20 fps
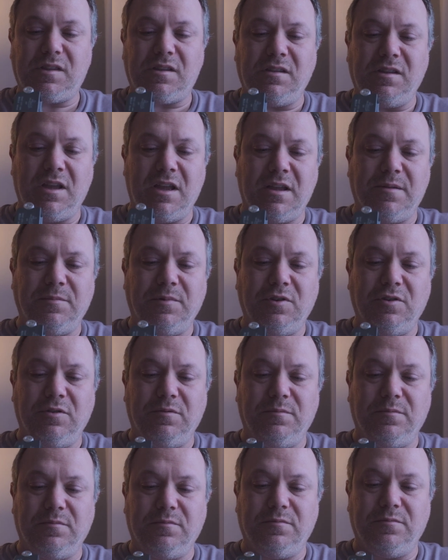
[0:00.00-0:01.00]

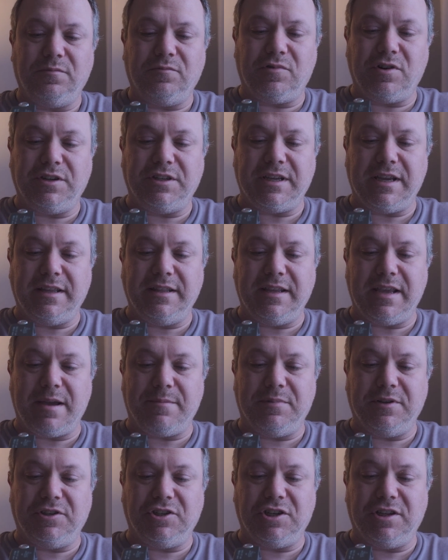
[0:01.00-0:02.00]
you rotate the
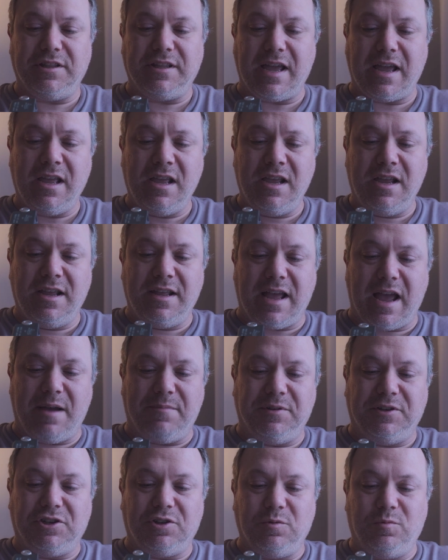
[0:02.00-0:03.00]
aperture. The
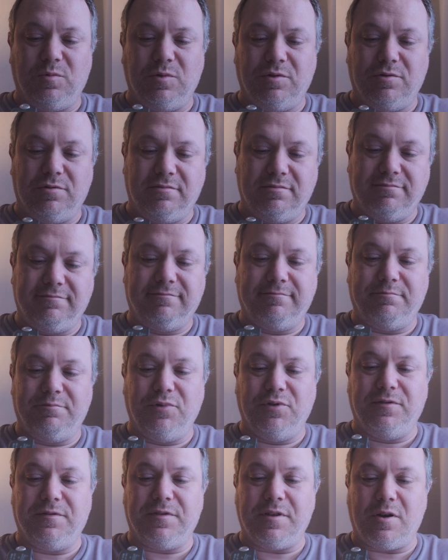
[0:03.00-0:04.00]
aperture will
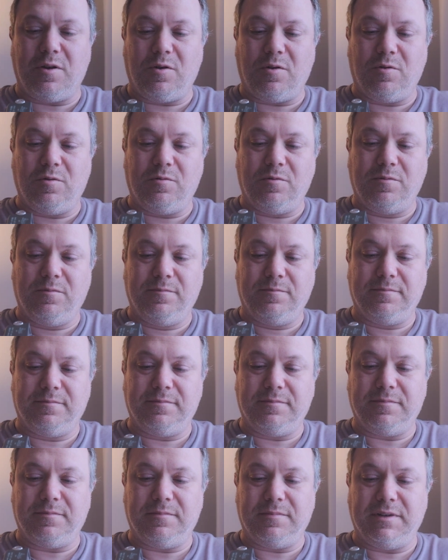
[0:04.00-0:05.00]
move the whole
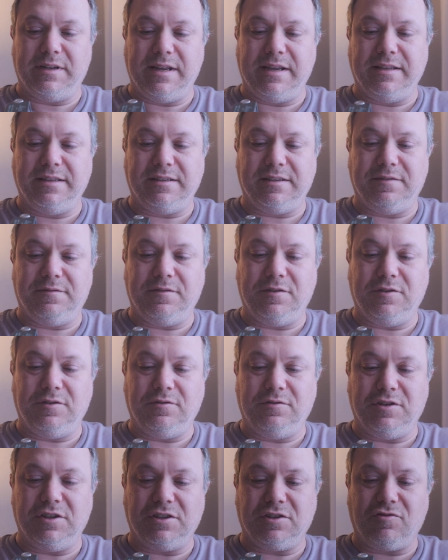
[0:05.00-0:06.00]
lens if you
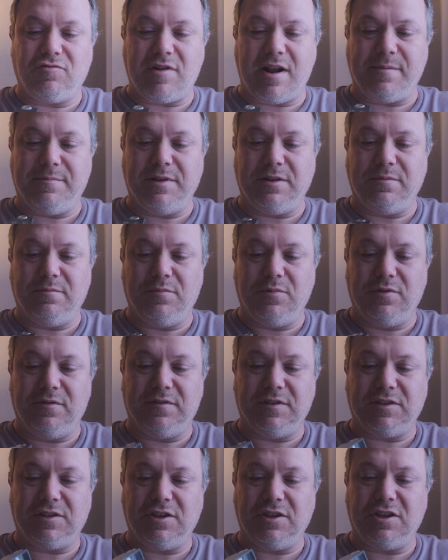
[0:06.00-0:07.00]
just grab it and move
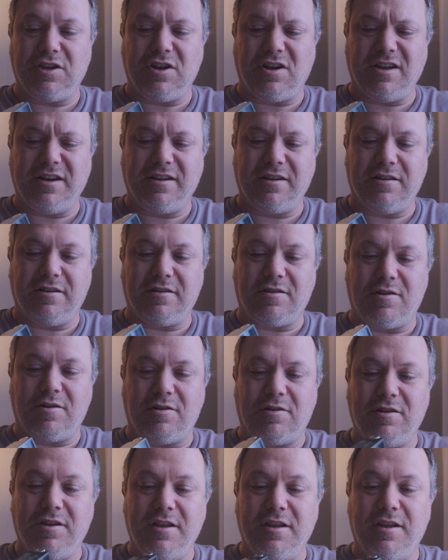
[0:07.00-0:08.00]
it. So you kind of got to
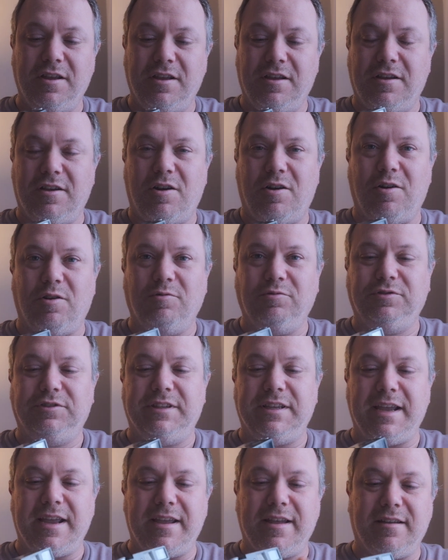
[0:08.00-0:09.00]
hold
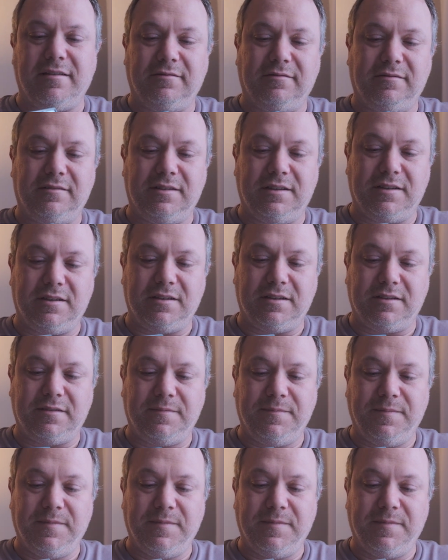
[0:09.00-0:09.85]
down the